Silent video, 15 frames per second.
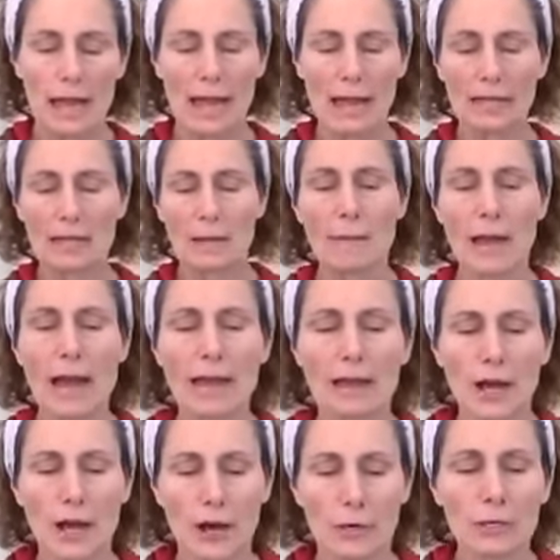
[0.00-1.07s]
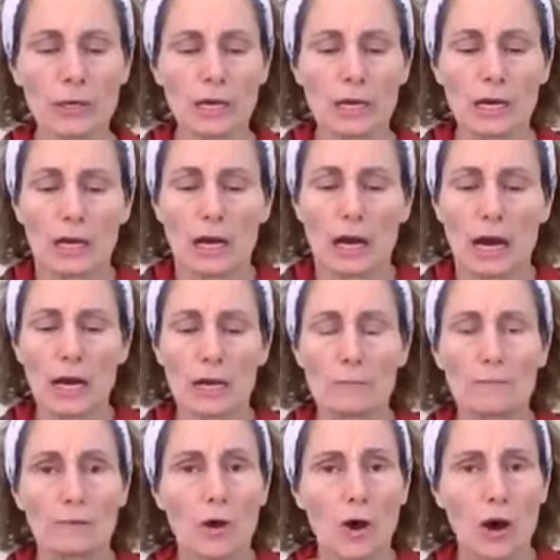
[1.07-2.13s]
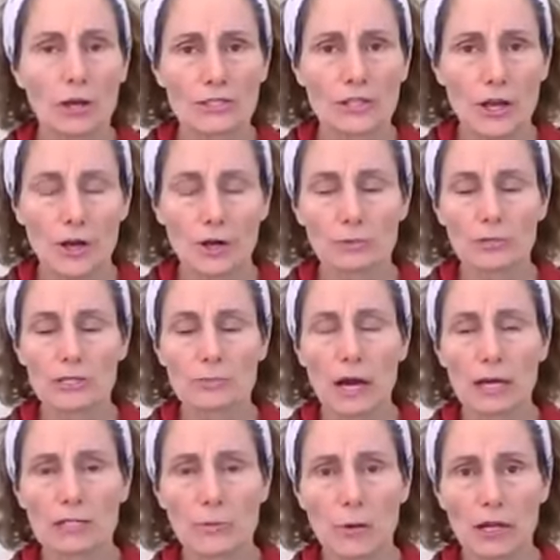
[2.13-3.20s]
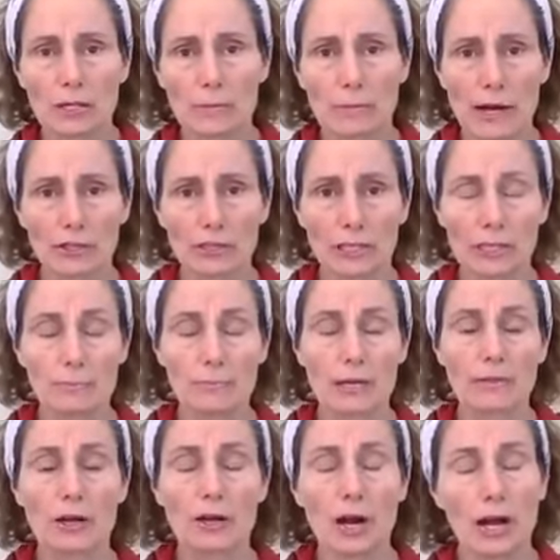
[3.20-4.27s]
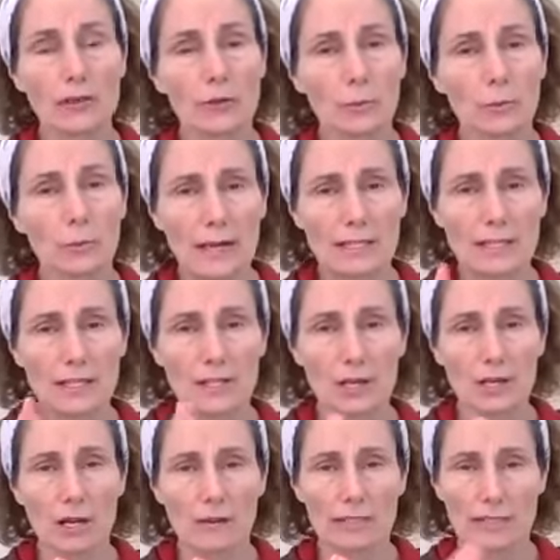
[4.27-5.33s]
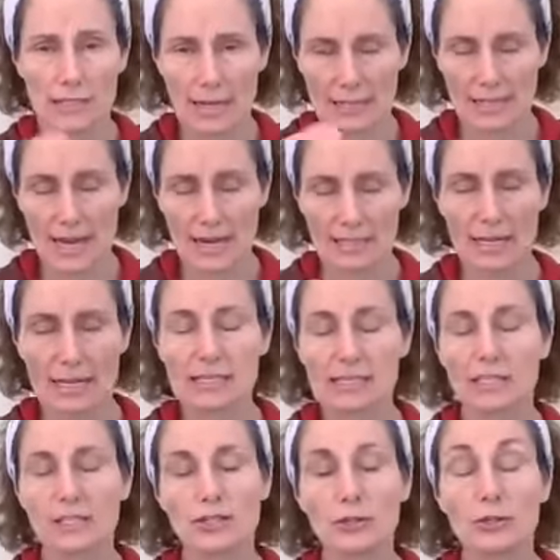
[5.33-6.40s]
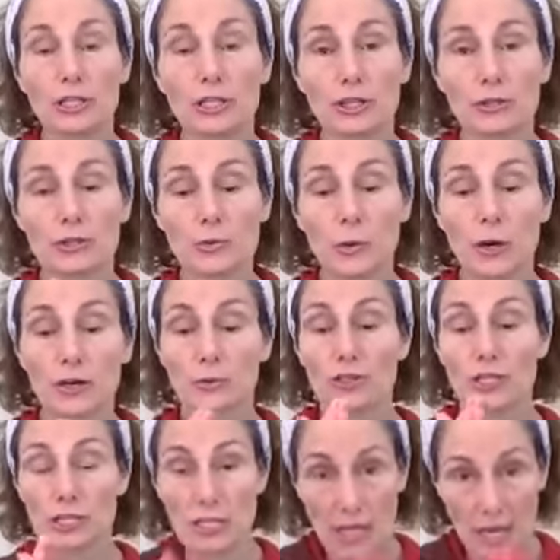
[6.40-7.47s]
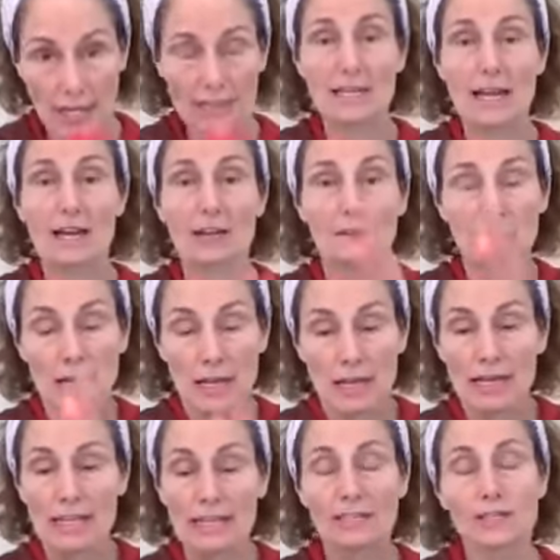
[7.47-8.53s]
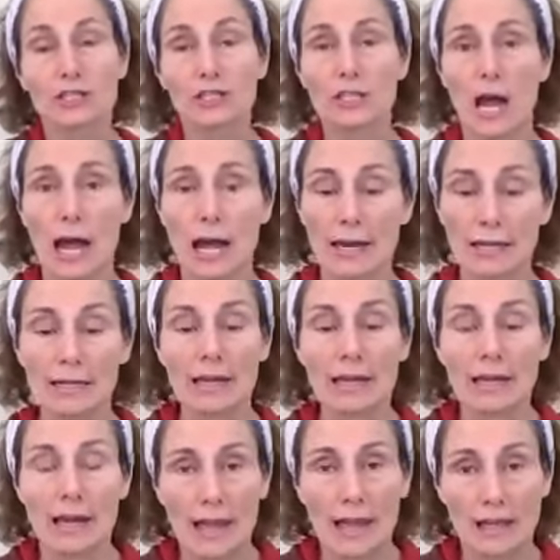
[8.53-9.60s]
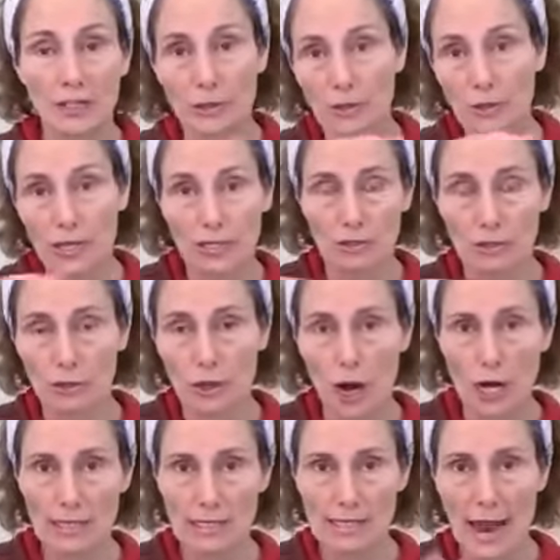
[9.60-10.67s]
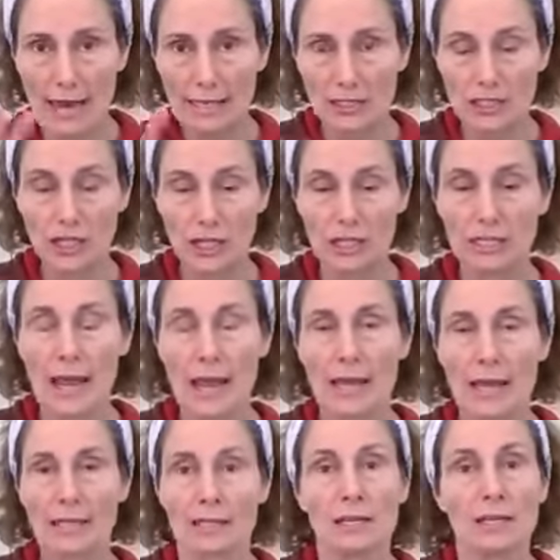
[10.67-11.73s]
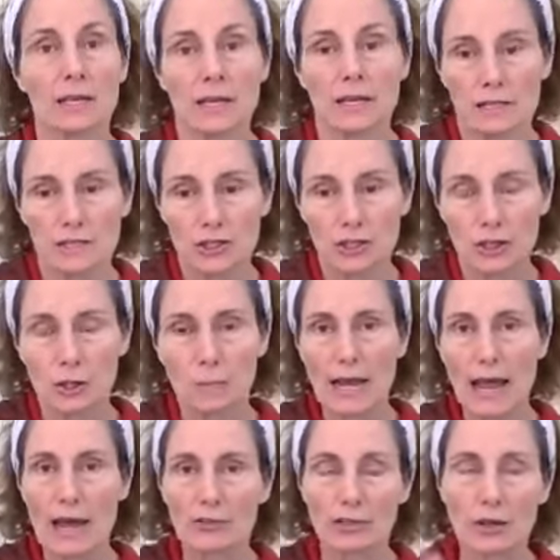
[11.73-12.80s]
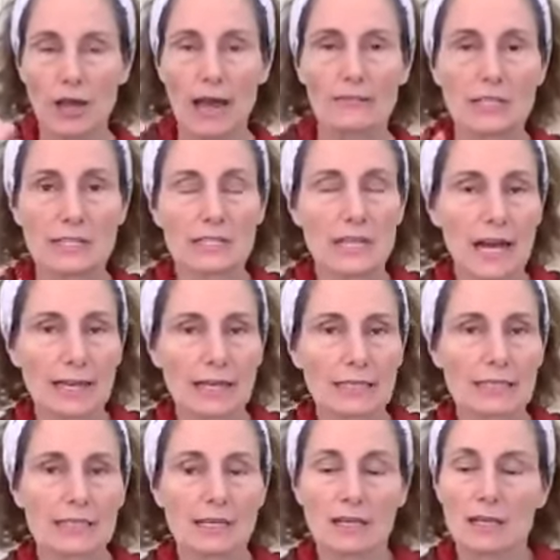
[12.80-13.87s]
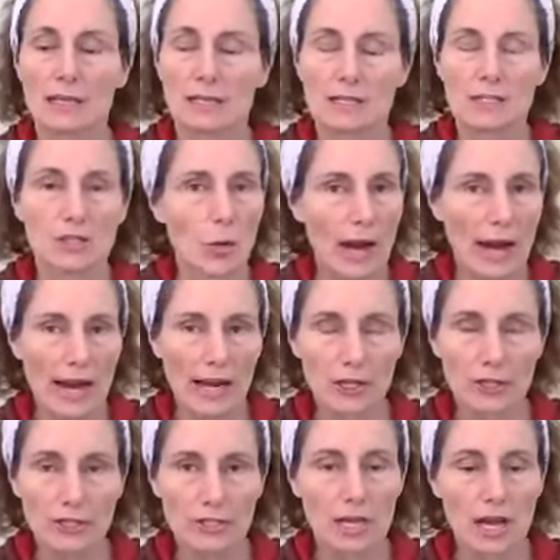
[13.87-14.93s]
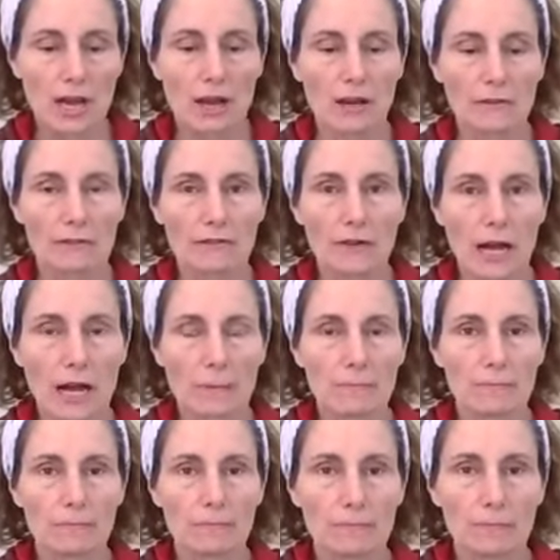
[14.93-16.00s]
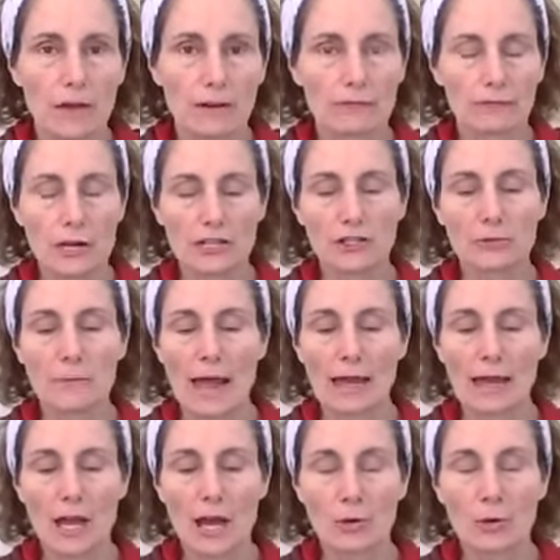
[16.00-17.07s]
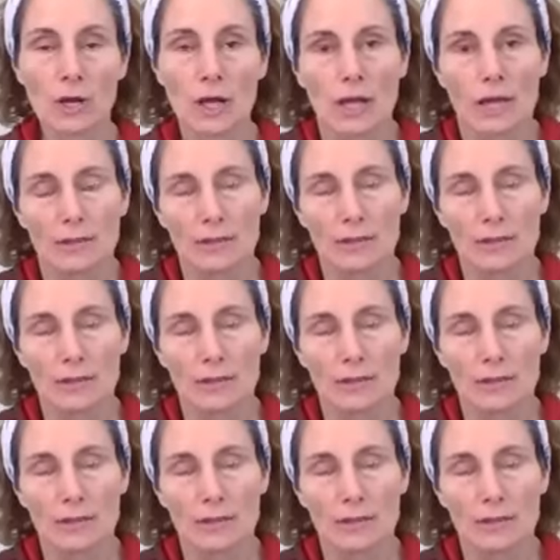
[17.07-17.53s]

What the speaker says: And a mango also responds well to barreling, but there are other ways that techniques that you can use where you just cut down each side and you can cross hatch it and scoop it out, and you have these nice squares of fresh mango.